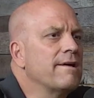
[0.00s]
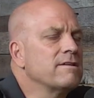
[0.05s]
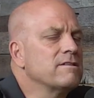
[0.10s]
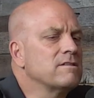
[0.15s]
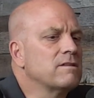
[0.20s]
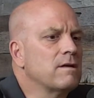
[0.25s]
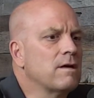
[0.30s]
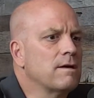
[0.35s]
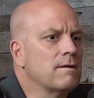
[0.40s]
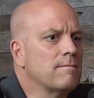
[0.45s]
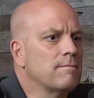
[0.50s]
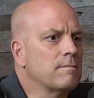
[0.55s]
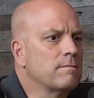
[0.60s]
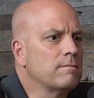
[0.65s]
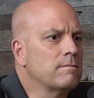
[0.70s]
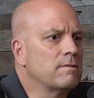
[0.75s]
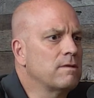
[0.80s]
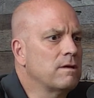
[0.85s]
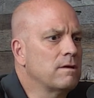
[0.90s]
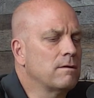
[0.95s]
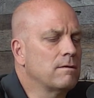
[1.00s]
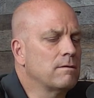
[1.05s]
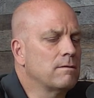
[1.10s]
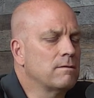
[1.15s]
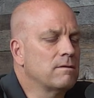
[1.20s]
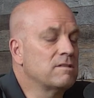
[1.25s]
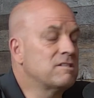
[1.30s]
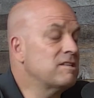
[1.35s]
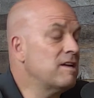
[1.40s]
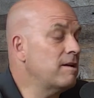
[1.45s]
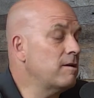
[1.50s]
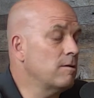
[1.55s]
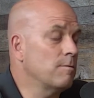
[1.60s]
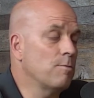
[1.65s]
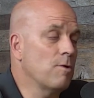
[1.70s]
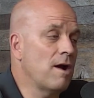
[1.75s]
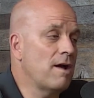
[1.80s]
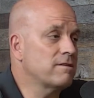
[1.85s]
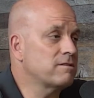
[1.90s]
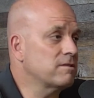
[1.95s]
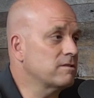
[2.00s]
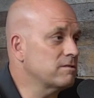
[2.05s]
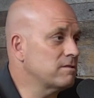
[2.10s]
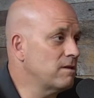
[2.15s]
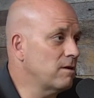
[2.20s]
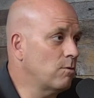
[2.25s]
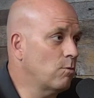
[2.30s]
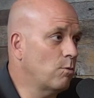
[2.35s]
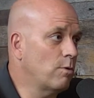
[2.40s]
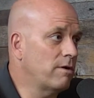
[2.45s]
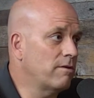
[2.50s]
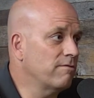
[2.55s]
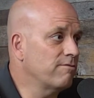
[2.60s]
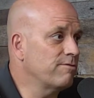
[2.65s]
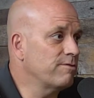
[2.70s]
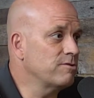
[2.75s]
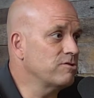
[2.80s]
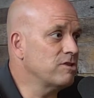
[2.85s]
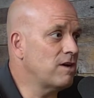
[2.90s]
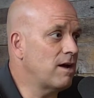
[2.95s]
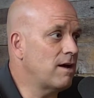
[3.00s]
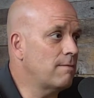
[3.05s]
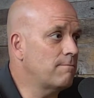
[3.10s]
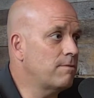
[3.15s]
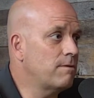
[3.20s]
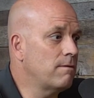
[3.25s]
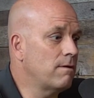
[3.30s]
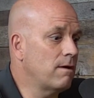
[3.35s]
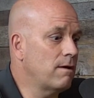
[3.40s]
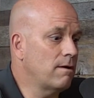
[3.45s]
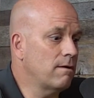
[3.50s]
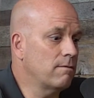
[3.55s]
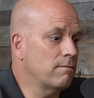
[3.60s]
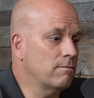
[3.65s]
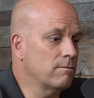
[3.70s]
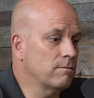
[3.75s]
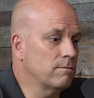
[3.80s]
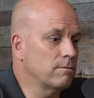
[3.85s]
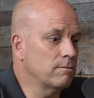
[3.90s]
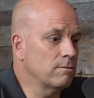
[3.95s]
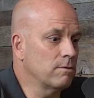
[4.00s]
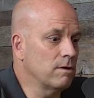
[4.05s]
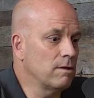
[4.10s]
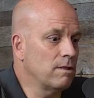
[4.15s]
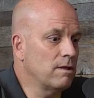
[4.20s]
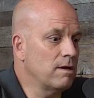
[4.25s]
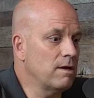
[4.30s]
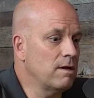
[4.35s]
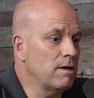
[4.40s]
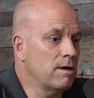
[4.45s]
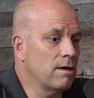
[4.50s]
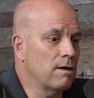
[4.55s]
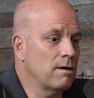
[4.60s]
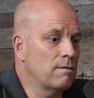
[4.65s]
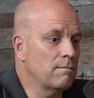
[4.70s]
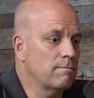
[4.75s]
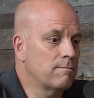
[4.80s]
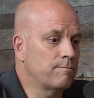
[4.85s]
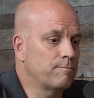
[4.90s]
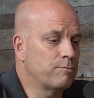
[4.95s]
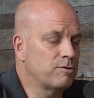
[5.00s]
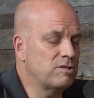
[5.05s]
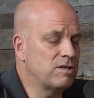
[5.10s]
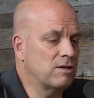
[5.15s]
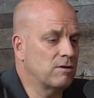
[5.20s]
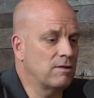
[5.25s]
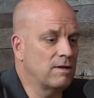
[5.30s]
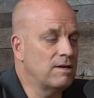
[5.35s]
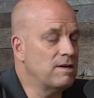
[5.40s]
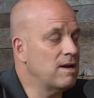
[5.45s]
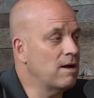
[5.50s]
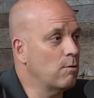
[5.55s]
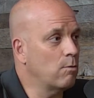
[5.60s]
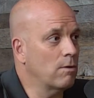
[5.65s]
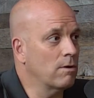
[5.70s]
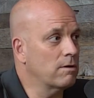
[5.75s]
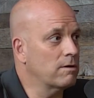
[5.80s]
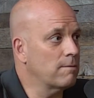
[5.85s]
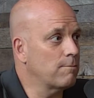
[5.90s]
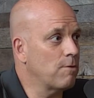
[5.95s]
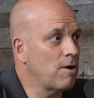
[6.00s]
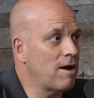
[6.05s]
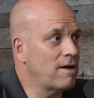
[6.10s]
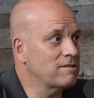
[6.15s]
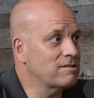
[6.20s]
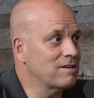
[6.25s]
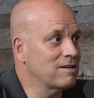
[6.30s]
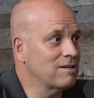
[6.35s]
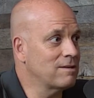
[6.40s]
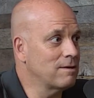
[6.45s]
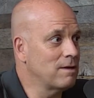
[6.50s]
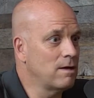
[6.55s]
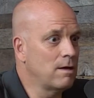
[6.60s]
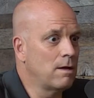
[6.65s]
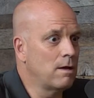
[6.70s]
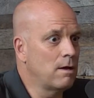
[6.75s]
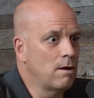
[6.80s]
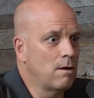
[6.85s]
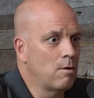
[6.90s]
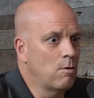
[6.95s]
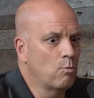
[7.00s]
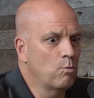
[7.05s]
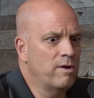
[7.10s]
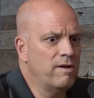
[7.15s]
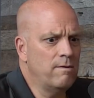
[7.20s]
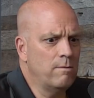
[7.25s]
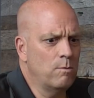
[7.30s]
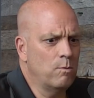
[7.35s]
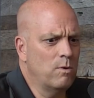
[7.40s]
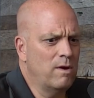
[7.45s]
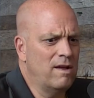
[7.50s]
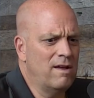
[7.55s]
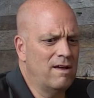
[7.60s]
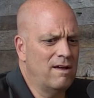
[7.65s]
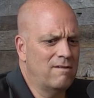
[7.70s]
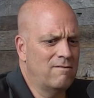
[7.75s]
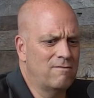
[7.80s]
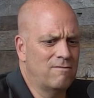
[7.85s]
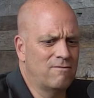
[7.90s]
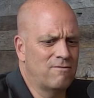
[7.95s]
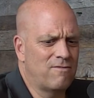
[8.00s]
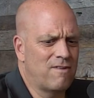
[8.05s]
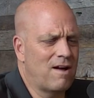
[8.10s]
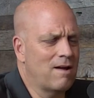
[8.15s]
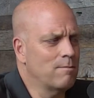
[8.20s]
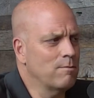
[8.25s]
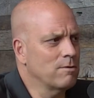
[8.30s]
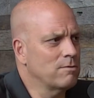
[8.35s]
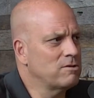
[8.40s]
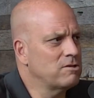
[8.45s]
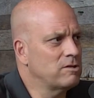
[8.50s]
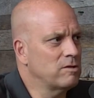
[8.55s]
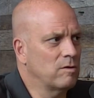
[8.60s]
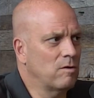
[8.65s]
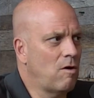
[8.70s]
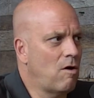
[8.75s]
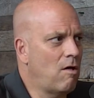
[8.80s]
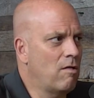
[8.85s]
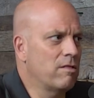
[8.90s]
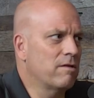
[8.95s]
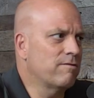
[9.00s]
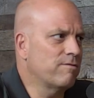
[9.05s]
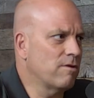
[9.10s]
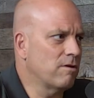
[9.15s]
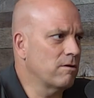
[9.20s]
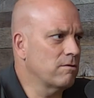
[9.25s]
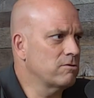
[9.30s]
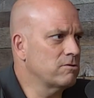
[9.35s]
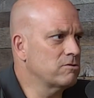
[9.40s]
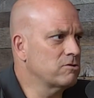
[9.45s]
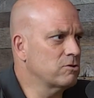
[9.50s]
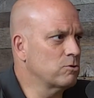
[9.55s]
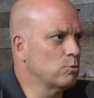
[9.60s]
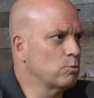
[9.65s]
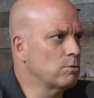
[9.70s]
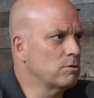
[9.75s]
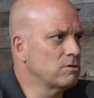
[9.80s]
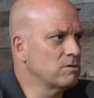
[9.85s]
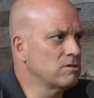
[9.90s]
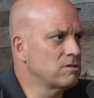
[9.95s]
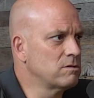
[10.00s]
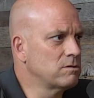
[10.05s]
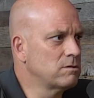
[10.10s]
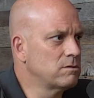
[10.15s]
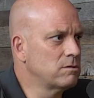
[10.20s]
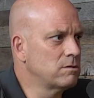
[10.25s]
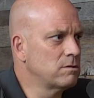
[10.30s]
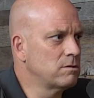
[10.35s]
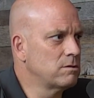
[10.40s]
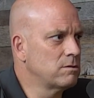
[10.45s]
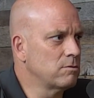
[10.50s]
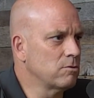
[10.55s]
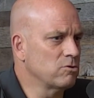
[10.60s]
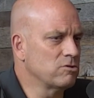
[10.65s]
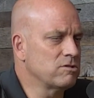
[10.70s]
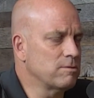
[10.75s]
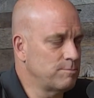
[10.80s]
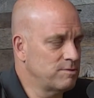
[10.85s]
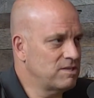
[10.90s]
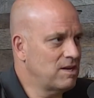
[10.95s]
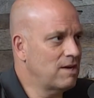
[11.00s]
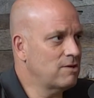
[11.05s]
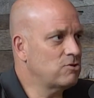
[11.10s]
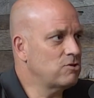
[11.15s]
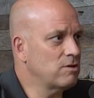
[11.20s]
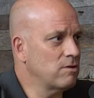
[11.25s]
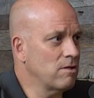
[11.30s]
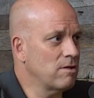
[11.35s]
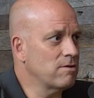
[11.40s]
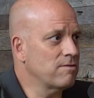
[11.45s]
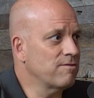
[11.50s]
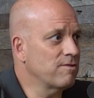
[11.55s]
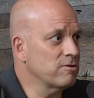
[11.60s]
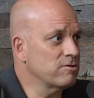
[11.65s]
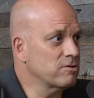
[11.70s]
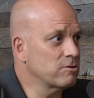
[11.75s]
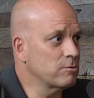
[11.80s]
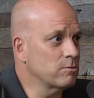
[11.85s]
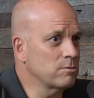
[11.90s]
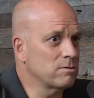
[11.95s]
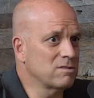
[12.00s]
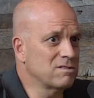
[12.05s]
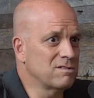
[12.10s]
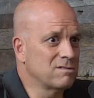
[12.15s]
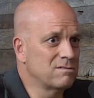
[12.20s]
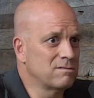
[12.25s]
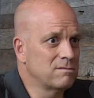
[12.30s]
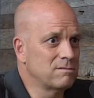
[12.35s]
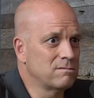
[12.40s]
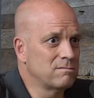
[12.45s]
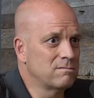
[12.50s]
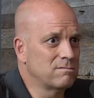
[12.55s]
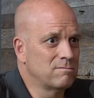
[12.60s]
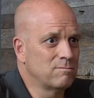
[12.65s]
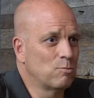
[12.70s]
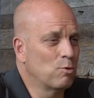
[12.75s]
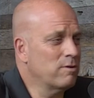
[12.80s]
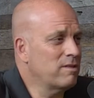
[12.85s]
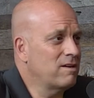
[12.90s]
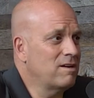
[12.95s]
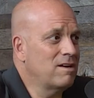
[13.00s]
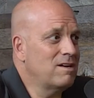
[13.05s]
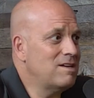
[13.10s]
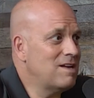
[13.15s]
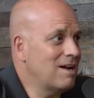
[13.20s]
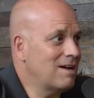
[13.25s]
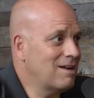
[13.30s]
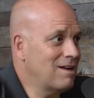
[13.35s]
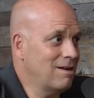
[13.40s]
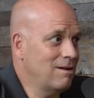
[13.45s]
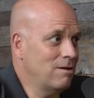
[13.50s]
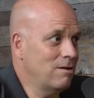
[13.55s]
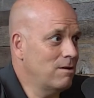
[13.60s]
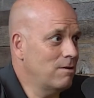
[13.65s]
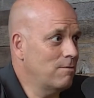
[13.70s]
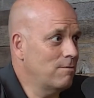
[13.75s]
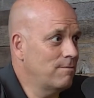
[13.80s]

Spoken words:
The state of Nebraska has done a wonderful job, really, particularly Network Nebraska. Mm-hmm. We had fiber to all of our schools, or substantially all of our schools, more than a decade ago.